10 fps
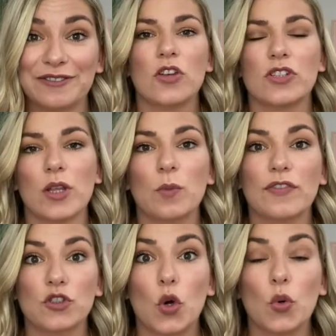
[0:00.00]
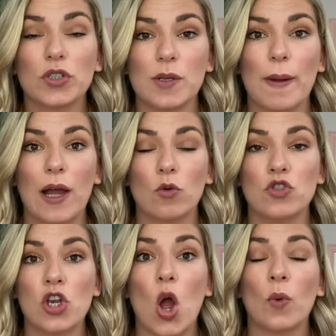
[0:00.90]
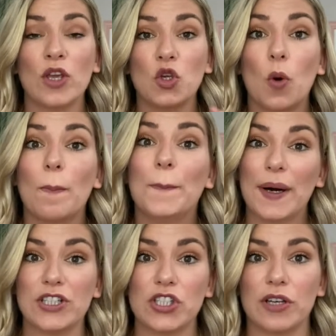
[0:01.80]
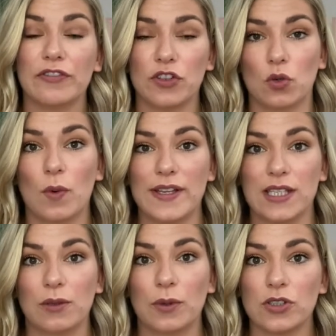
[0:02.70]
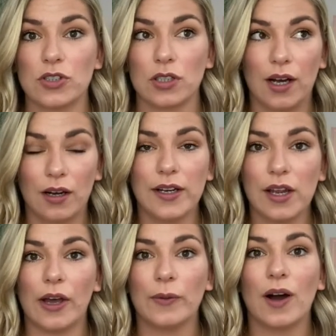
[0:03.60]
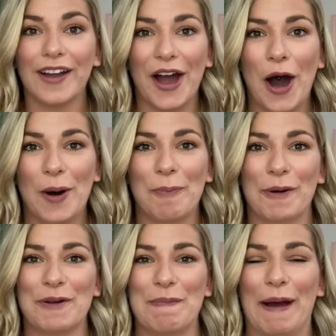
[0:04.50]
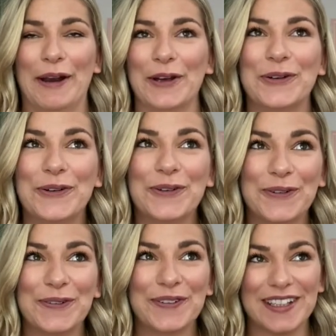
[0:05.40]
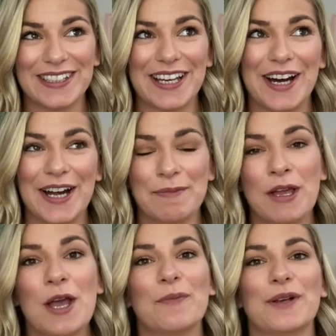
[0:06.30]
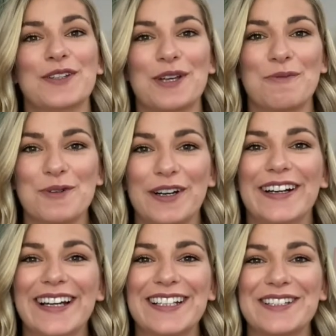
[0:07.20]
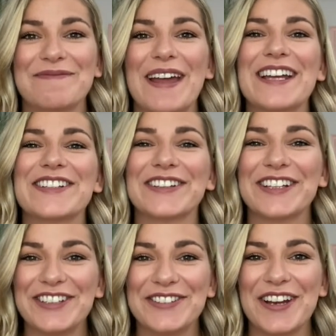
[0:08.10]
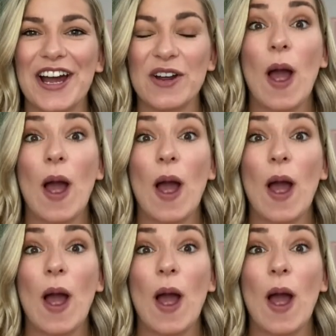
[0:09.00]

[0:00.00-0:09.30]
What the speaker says: So then we've talked about knowing your budget for your wedding, which I know I harp on about it all the time because I'm trying to make sure that you know